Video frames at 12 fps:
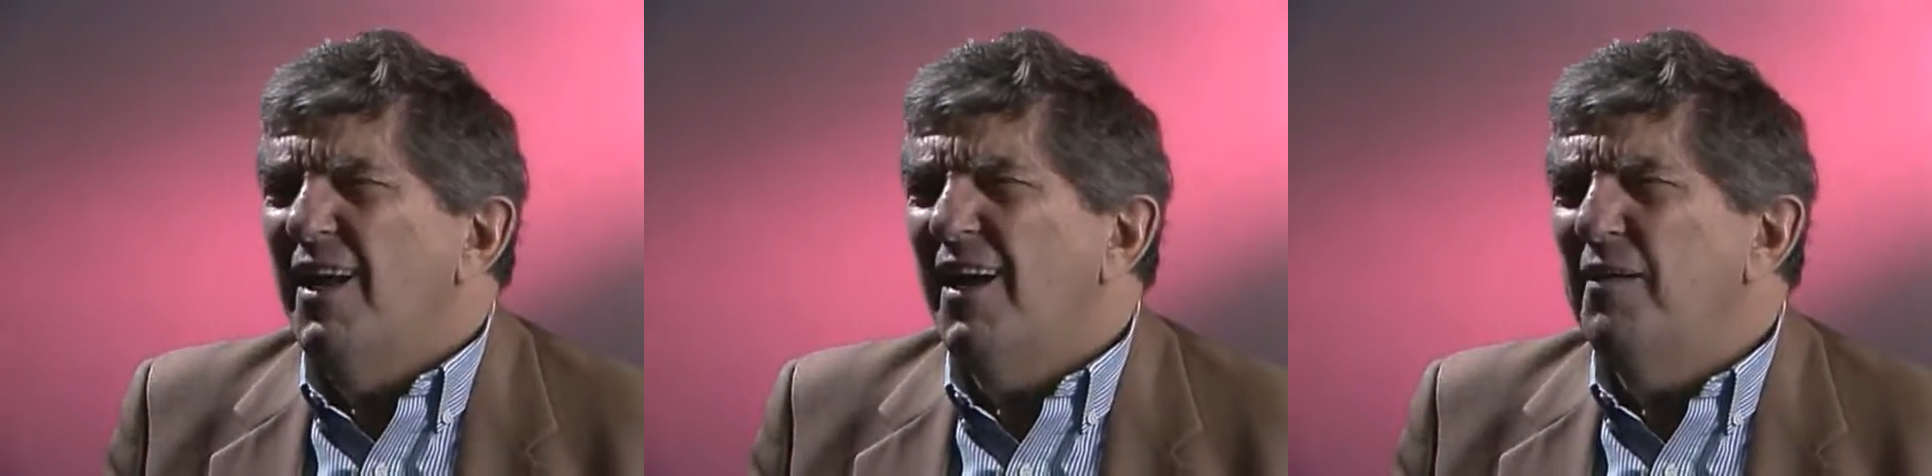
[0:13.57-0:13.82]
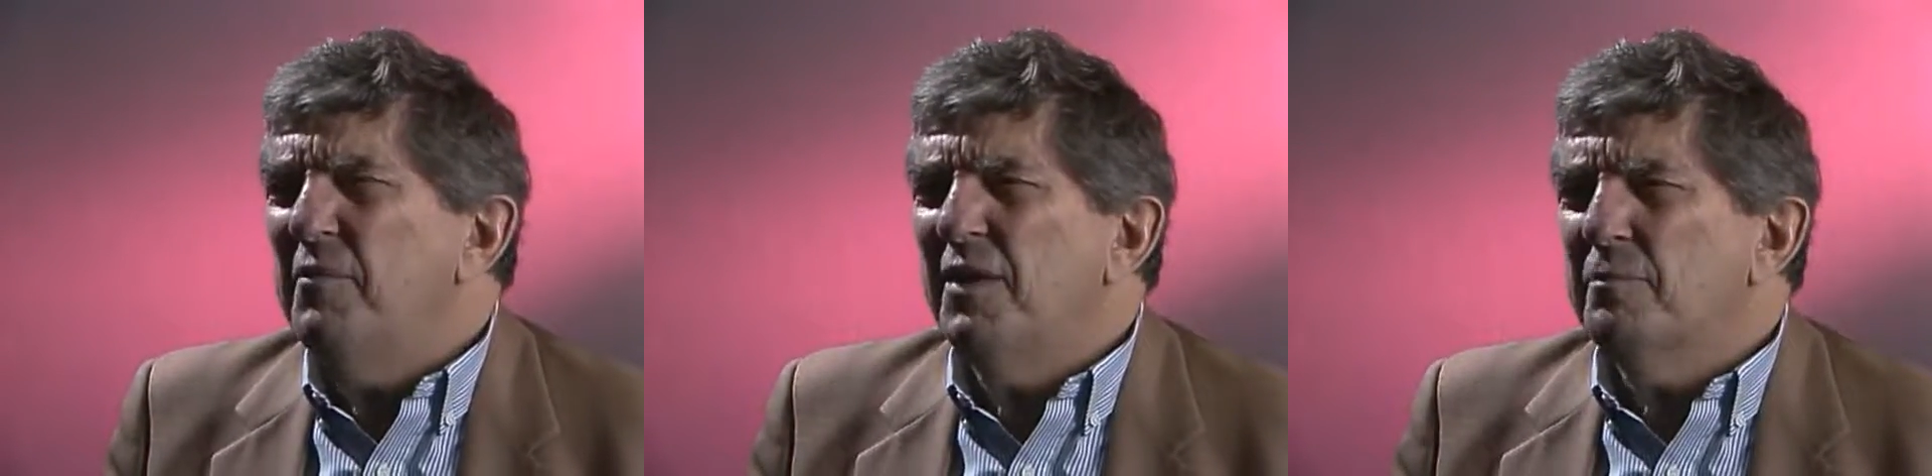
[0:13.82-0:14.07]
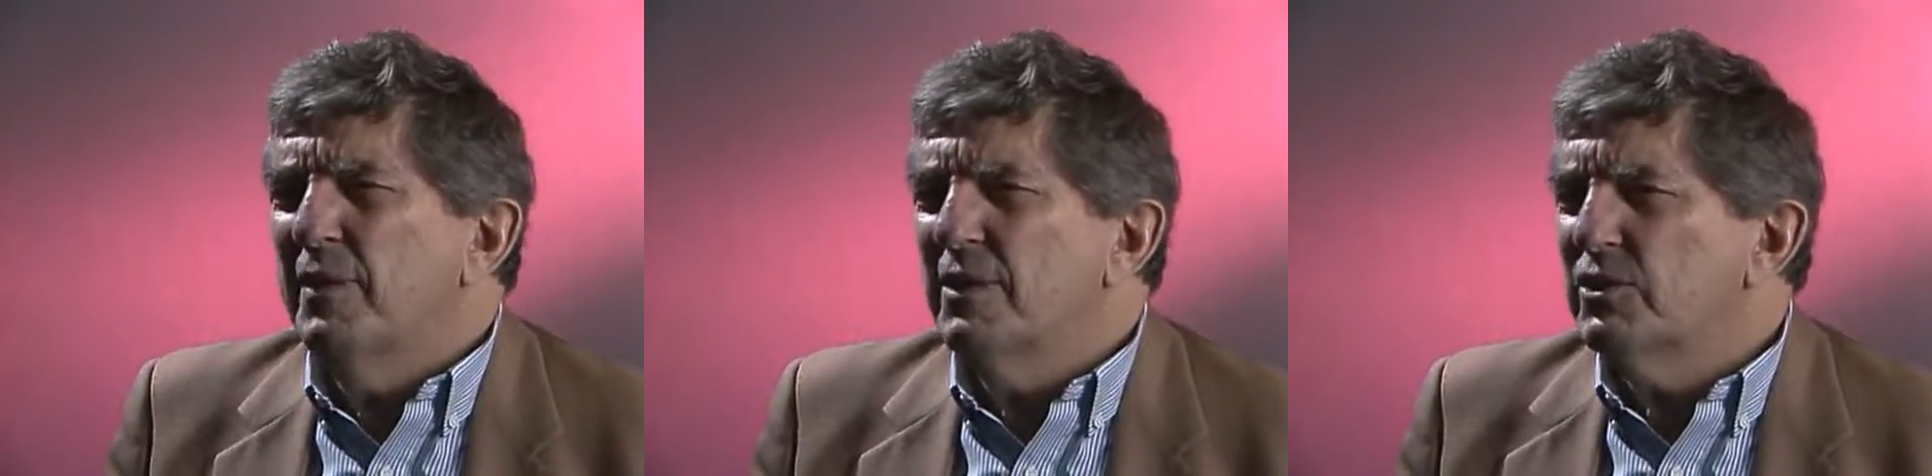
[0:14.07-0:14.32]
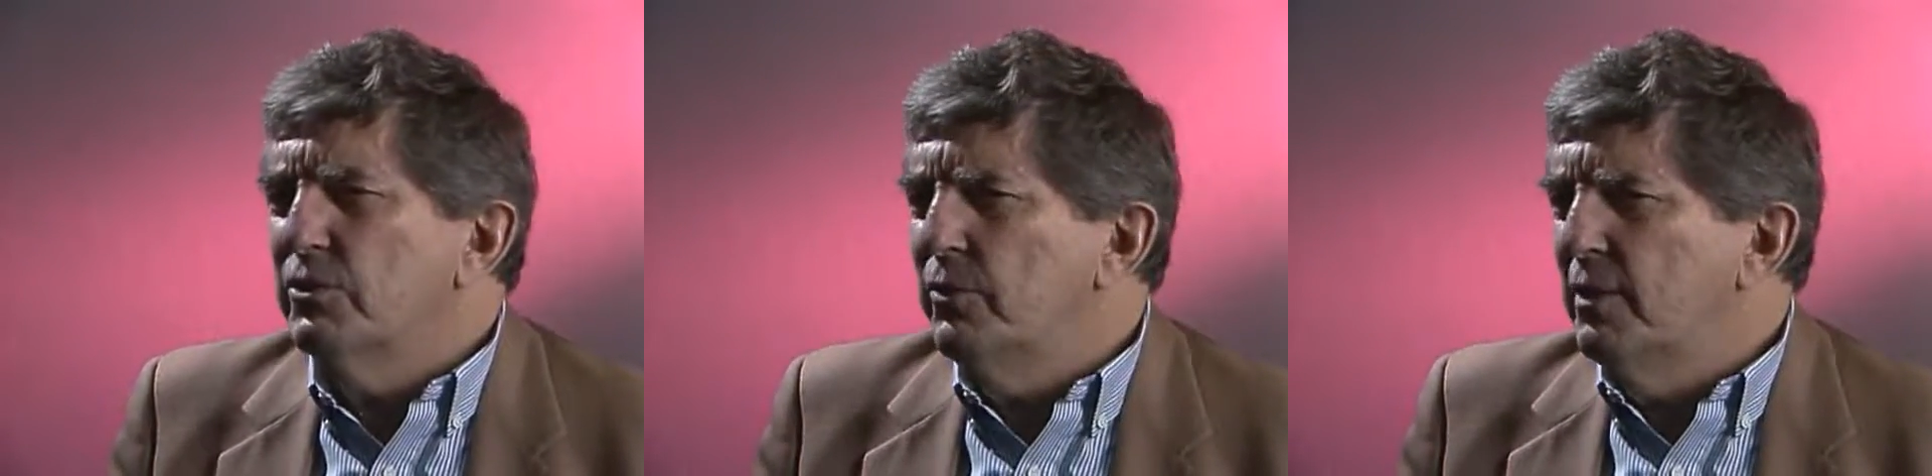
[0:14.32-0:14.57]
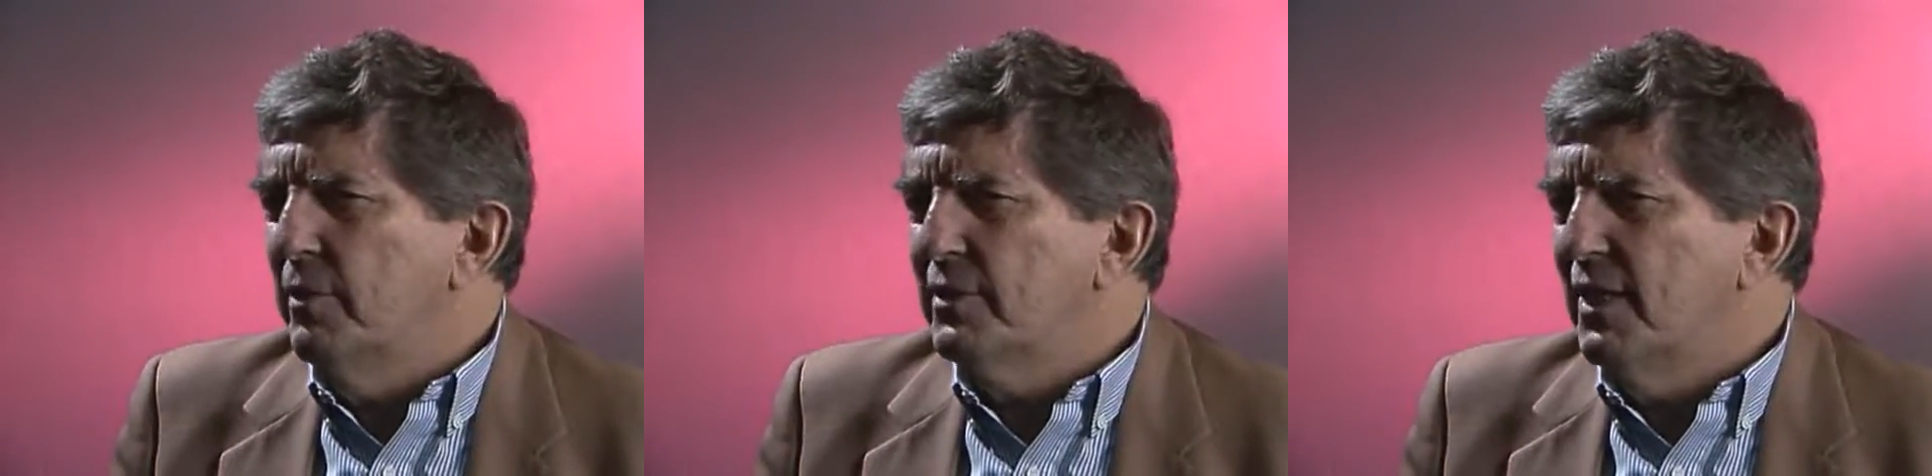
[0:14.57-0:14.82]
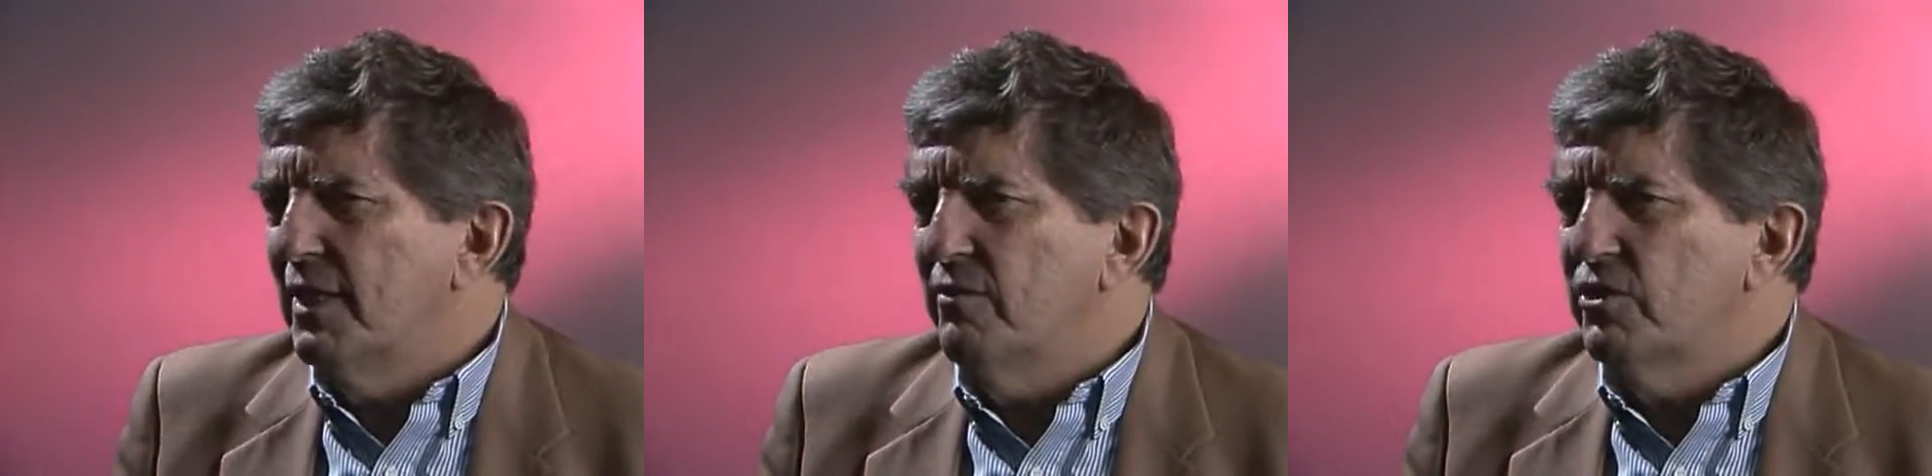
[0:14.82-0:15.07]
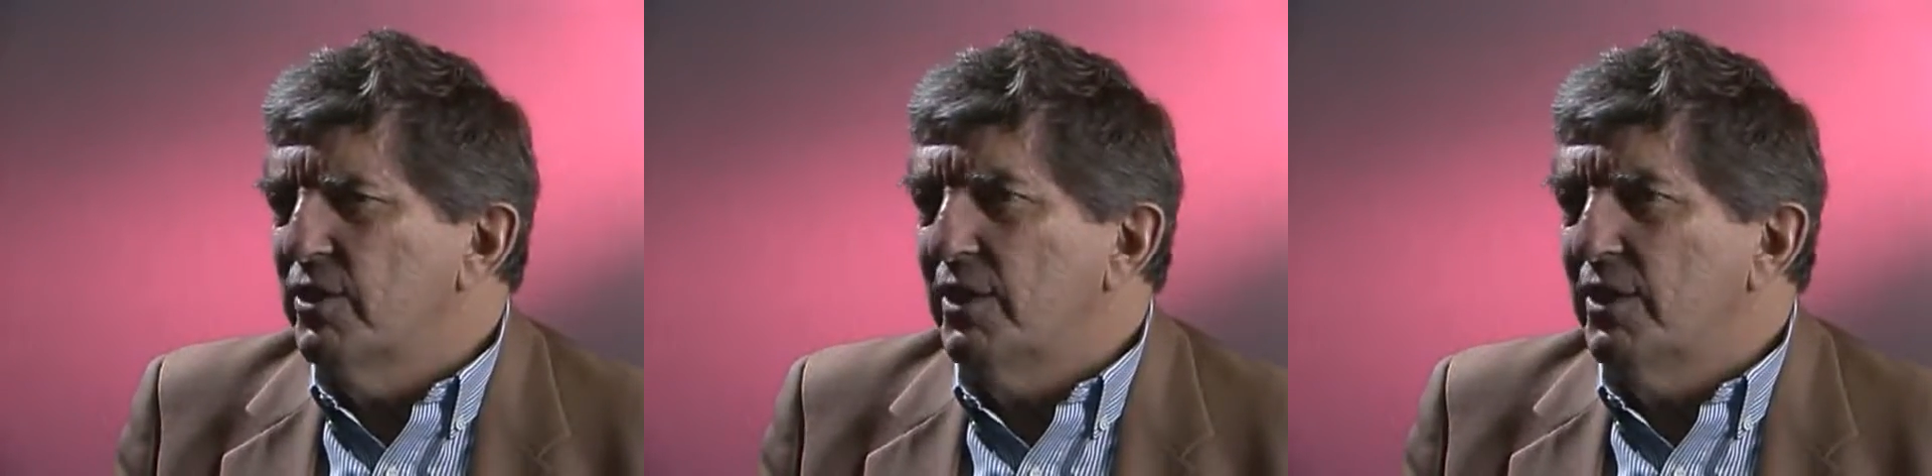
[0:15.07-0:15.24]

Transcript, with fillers: I'm not being snooty about television.